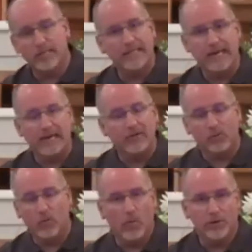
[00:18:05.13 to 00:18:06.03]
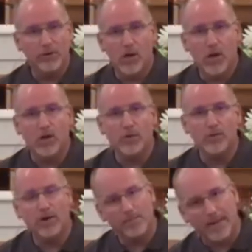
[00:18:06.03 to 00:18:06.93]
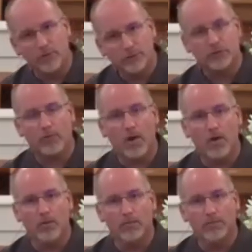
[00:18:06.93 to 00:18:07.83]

cared or want to know about a scroll.